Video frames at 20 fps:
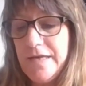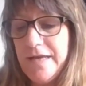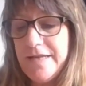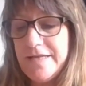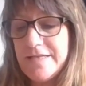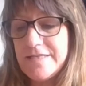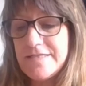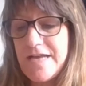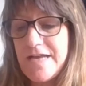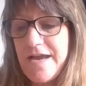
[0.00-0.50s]

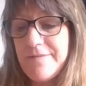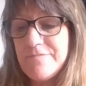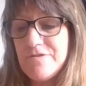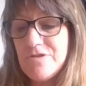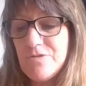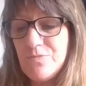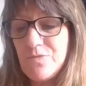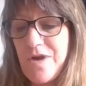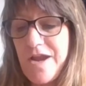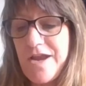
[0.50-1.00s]
It is time
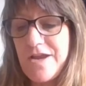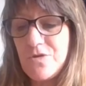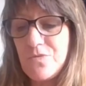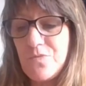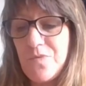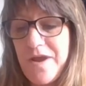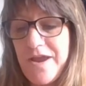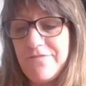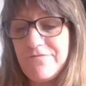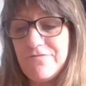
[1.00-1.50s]
to break
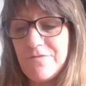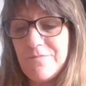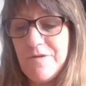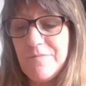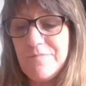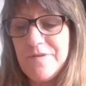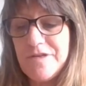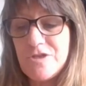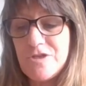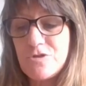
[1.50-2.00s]
away from
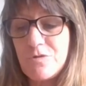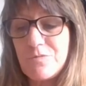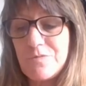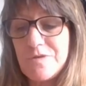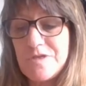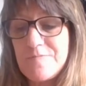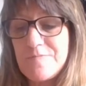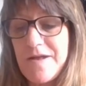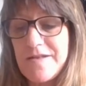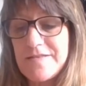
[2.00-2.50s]
habitual
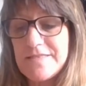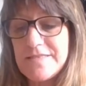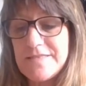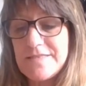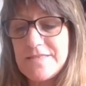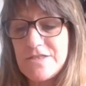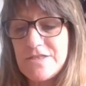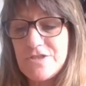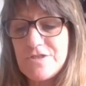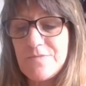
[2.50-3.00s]

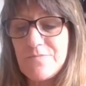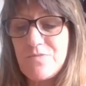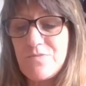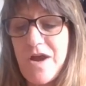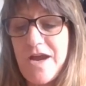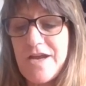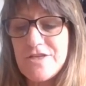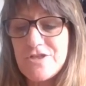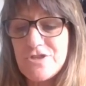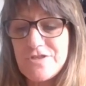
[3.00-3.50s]
responses to
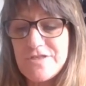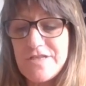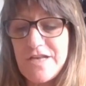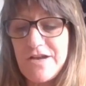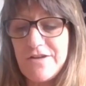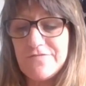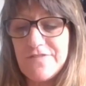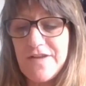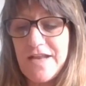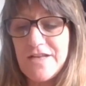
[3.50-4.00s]
surprise
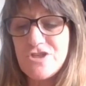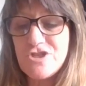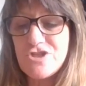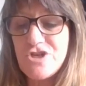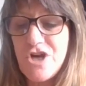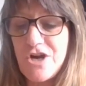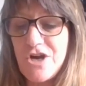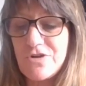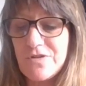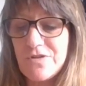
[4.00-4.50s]
yourself and
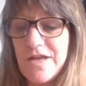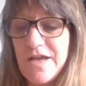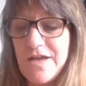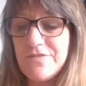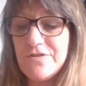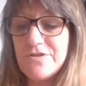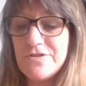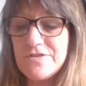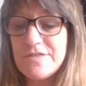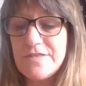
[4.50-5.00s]
startle
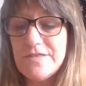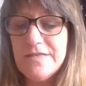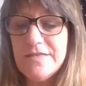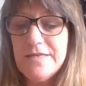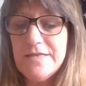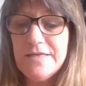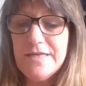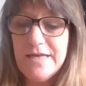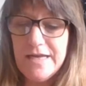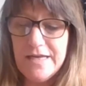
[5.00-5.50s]
others,
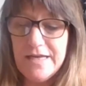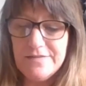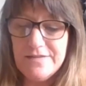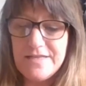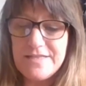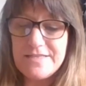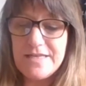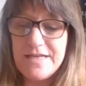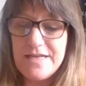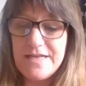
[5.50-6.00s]

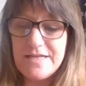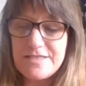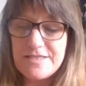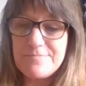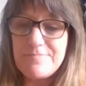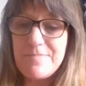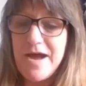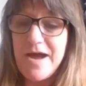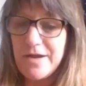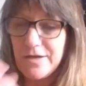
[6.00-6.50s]
eliciting a
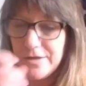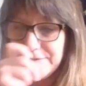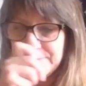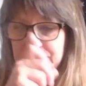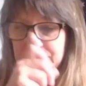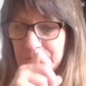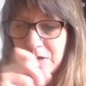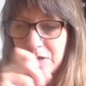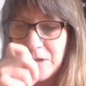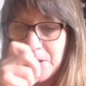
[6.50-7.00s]
smile
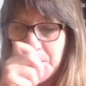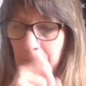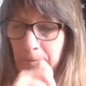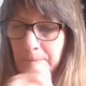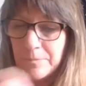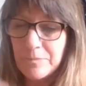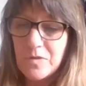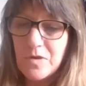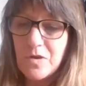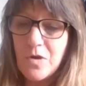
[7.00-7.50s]

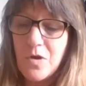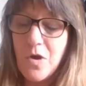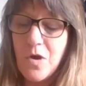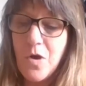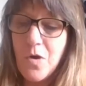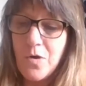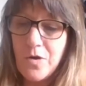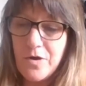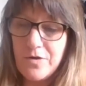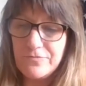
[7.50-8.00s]

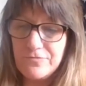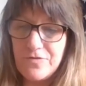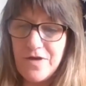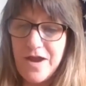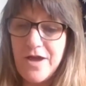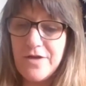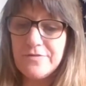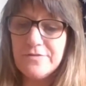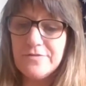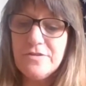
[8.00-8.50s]
or a
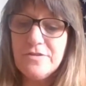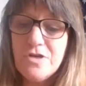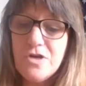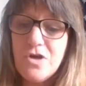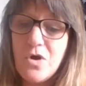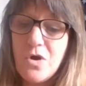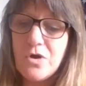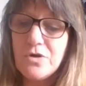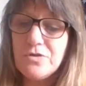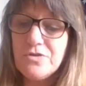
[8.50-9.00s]
frown
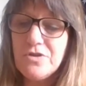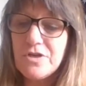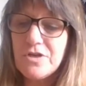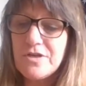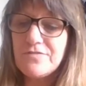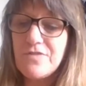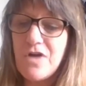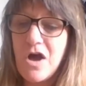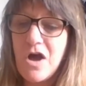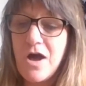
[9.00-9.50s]
or look
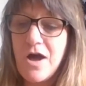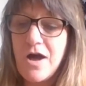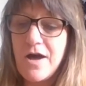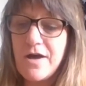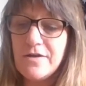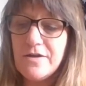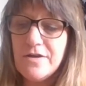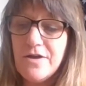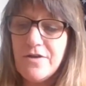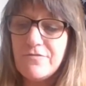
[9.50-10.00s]
of
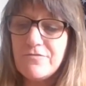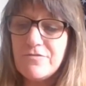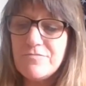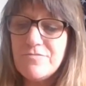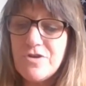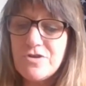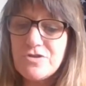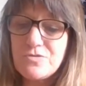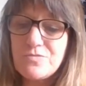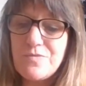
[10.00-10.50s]
awe from
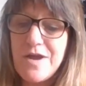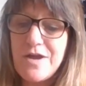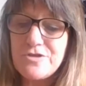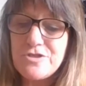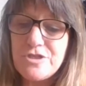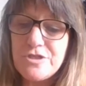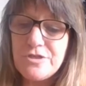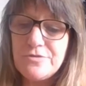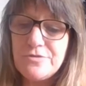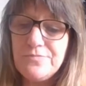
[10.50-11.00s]
those
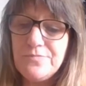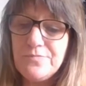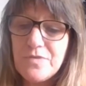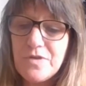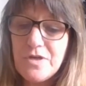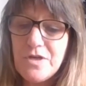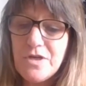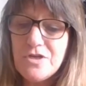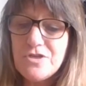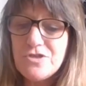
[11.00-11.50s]
around you.
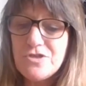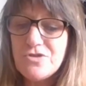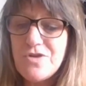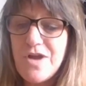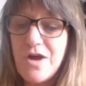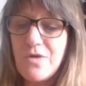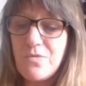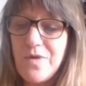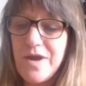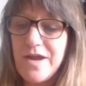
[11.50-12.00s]
Do
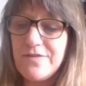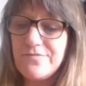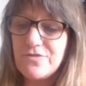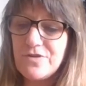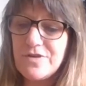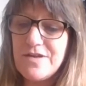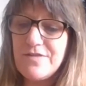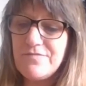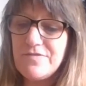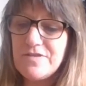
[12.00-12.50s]
not wait
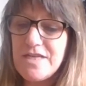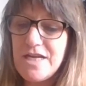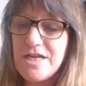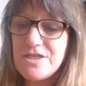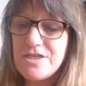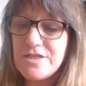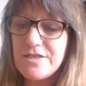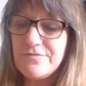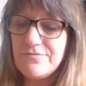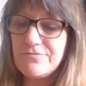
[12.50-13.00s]
for an
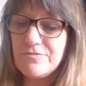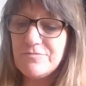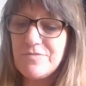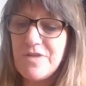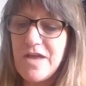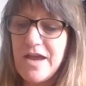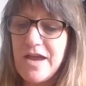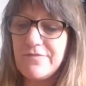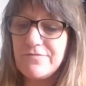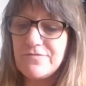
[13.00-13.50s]
invitation from
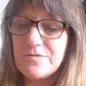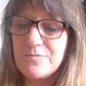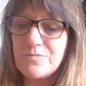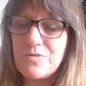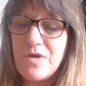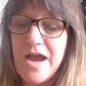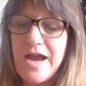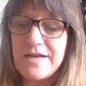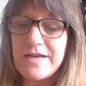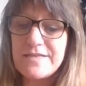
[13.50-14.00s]
life to
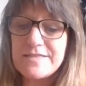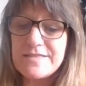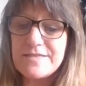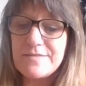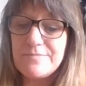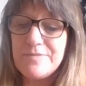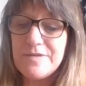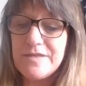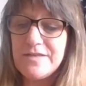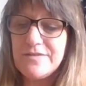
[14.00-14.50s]
practice
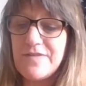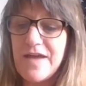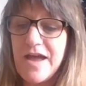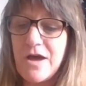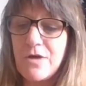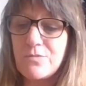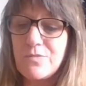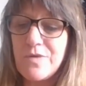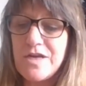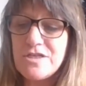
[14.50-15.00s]
a bit of
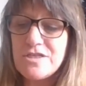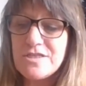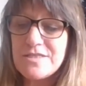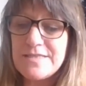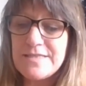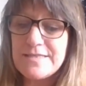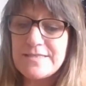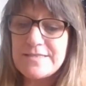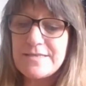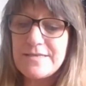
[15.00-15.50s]

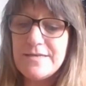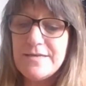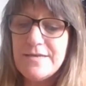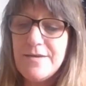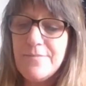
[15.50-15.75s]
outrageousness